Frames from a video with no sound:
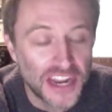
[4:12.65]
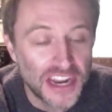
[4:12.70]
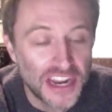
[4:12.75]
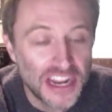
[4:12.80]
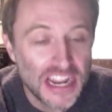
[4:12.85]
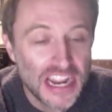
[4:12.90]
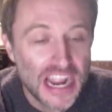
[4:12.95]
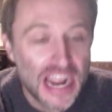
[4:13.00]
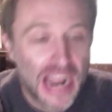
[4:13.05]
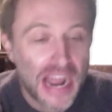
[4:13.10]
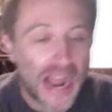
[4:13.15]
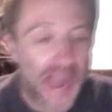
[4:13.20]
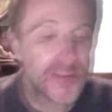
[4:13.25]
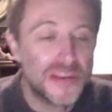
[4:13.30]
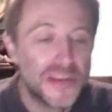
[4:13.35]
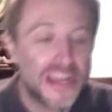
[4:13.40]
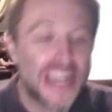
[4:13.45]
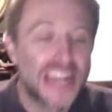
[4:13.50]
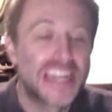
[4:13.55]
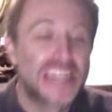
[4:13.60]
that
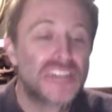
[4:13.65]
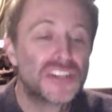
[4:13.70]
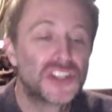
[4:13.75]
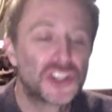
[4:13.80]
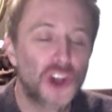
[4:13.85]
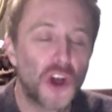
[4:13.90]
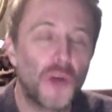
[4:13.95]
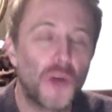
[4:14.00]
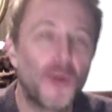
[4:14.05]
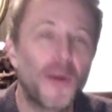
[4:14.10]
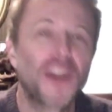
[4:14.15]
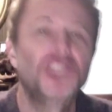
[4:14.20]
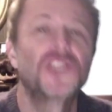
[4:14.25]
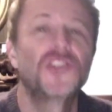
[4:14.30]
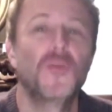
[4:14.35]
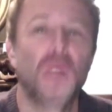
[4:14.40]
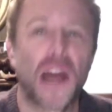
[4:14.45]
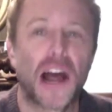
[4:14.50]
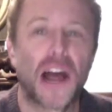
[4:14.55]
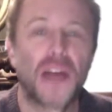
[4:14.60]
I'm eating so much
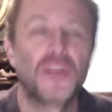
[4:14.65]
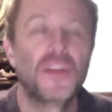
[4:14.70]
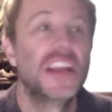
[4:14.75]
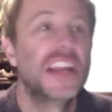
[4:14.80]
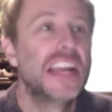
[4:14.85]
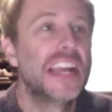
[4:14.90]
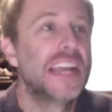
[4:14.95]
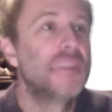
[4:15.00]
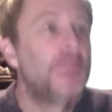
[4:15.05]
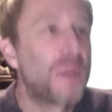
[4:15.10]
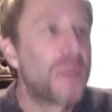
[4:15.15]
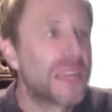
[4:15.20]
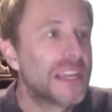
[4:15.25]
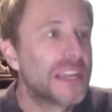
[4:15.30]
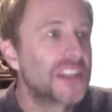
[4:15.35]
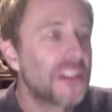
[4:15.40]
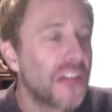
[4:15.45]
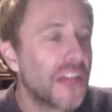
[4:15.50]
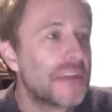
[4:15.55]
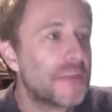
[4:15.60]
throughout. It's
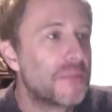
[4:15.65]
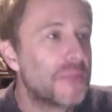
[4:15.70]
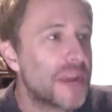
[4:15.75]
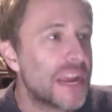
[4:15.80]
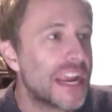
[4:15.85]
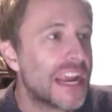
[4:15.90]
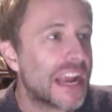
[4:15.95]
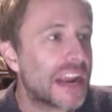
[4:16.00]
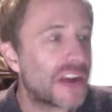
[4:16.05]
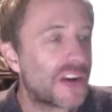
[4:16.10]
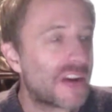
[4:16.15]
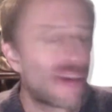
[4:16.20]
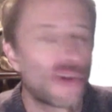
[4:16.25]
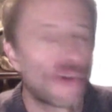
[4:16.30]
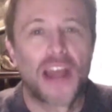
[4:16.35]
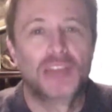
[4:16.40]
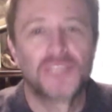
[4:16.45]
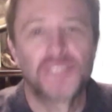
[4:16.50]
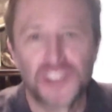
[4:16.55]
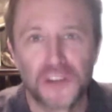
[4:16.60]
basically like being at a
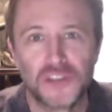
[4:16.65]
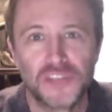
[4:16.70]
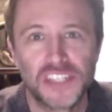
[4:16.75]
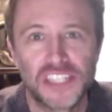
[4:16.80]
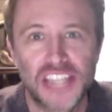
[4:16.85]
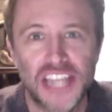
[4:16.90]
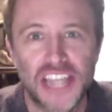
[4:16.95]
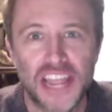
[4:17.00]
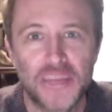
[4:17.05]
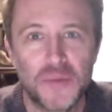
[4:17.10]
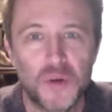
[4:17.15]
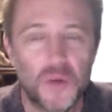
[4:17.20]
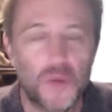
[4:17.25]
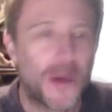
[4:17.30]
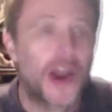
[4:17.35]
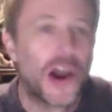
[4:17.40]
craft service table,